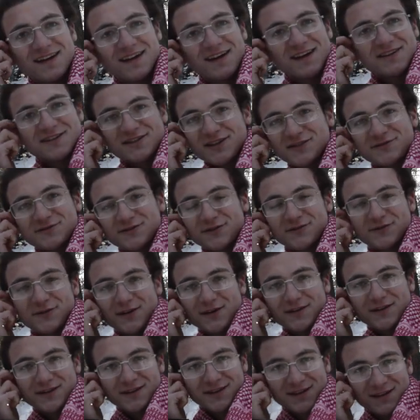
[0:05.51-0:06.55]
at the
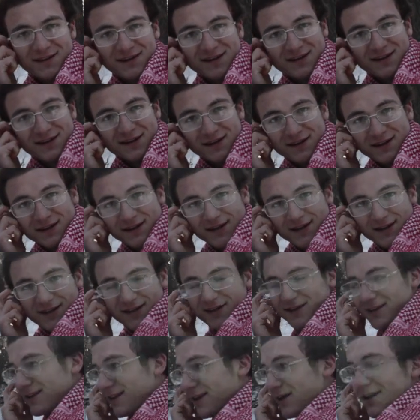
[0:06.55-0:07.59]
monastery. Yeah, yeah, this is
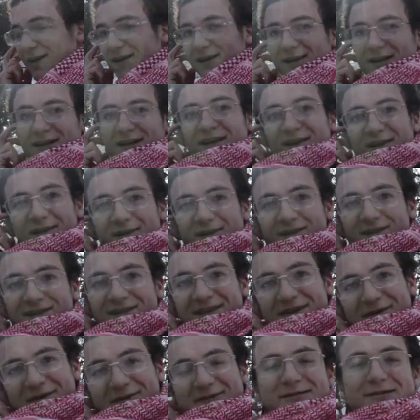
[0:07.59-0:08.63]
going to go on my YouTube
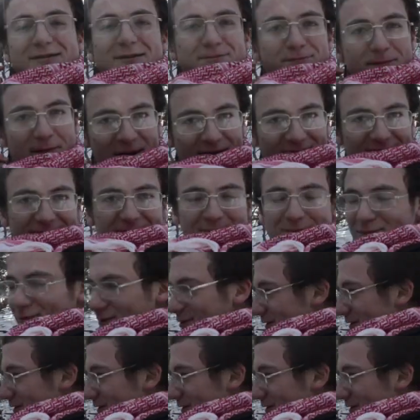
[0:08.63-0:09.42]
channel. There was a pipe